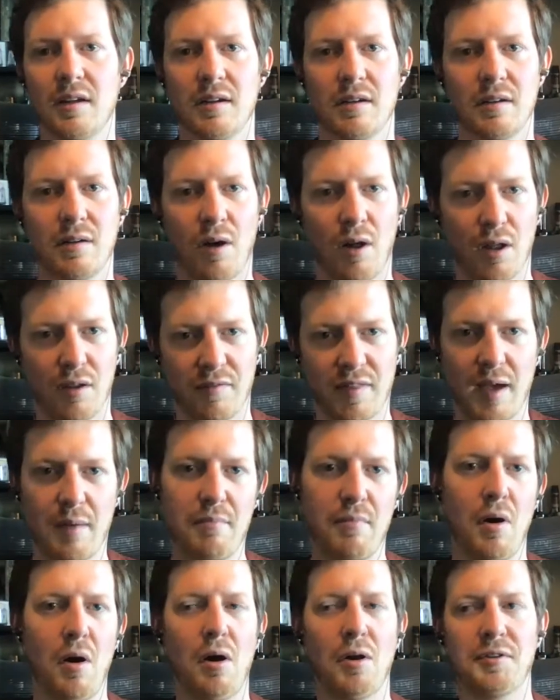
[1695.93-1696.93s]
all of that
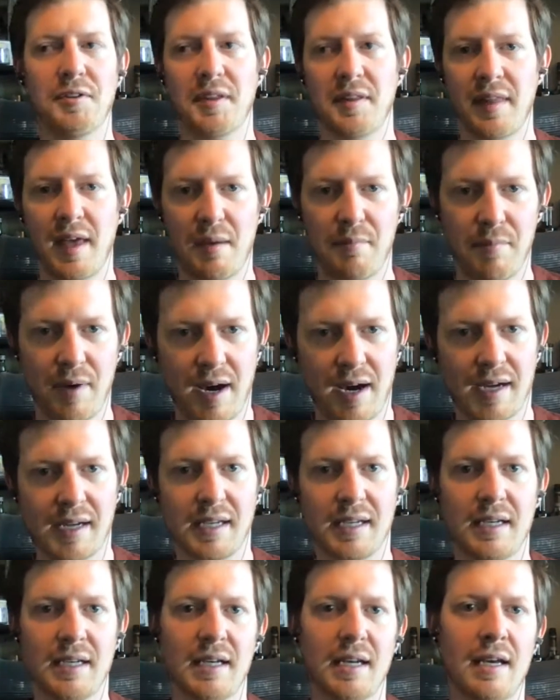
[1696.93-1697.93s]
malt and that
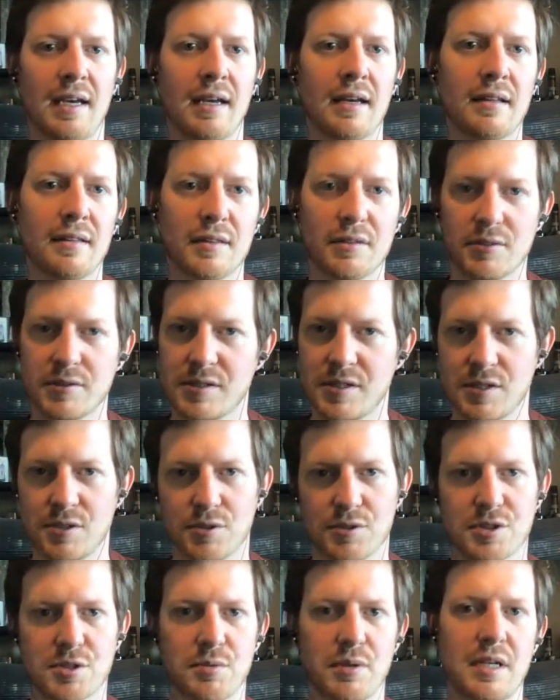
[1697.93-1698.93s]
body and the
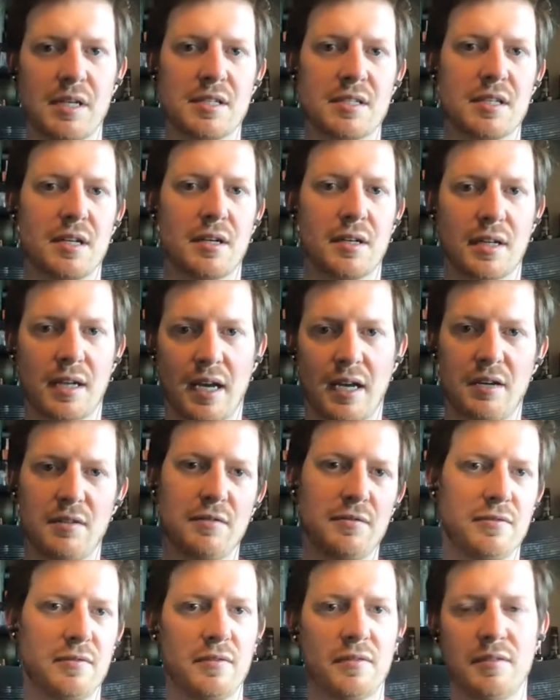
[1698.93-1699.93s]
residual sweetness there to kind
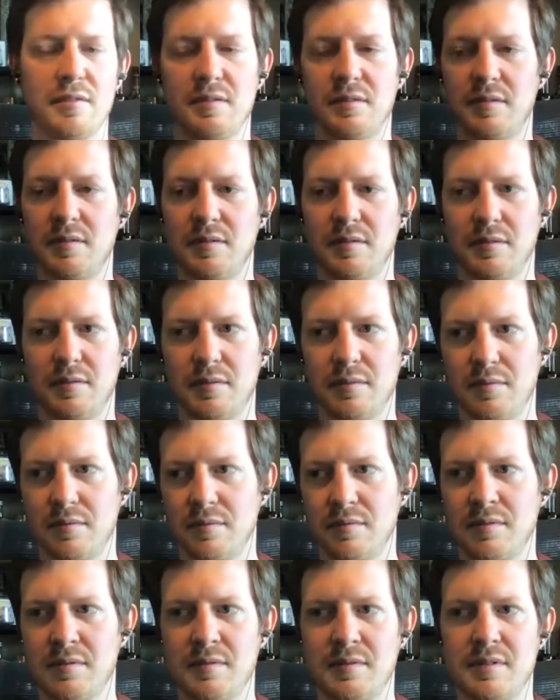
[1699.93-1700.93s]
of
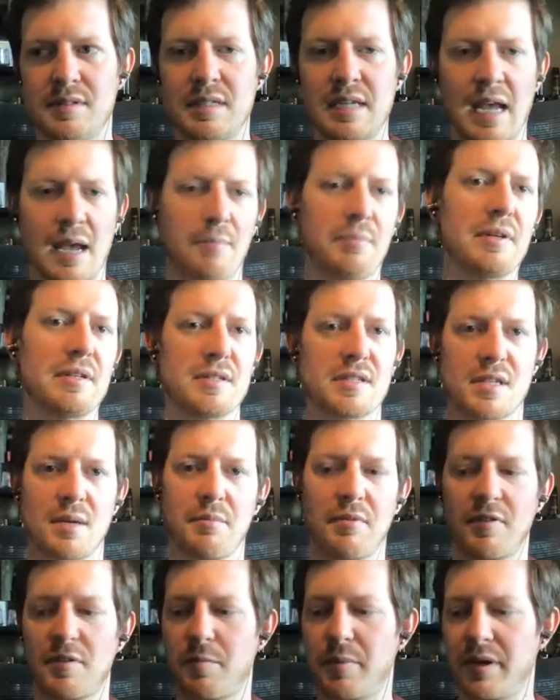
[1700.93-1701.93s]
dampen
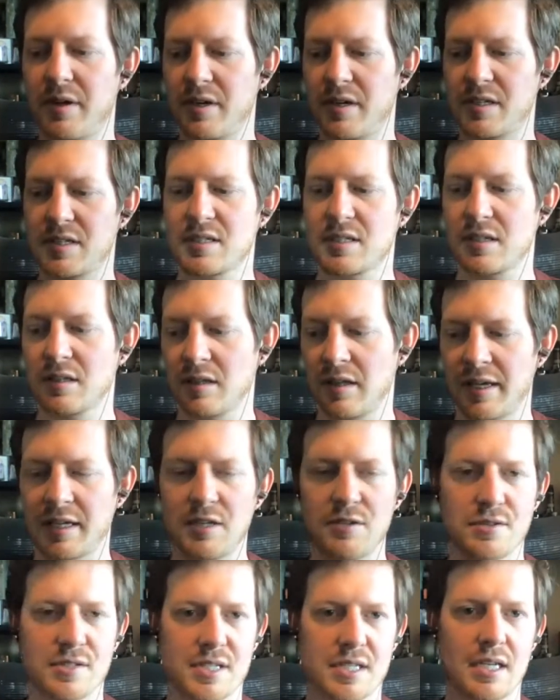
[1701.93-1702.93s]
some of the bitterness like
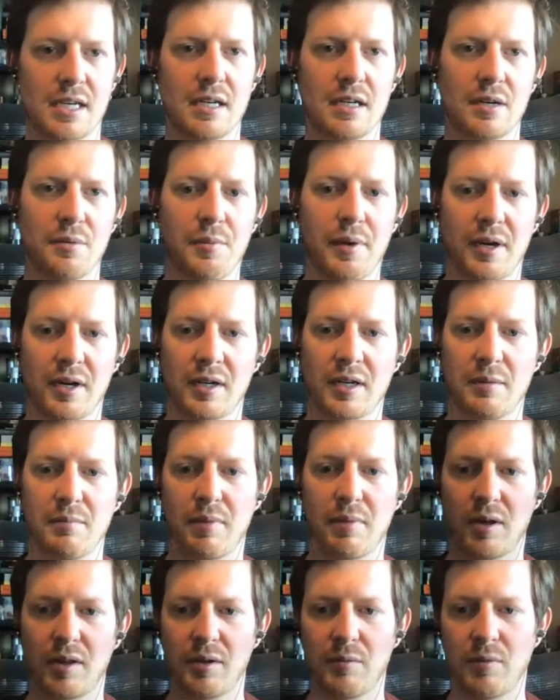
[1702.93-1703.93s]
you see in an American
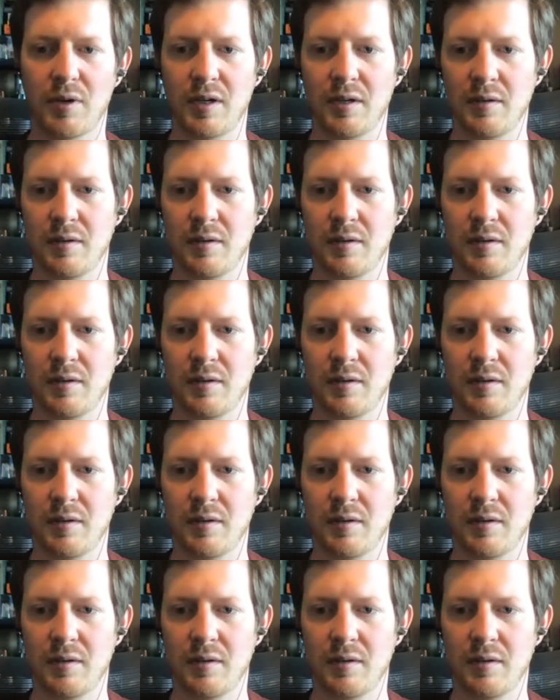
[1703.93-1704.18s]
barley wine.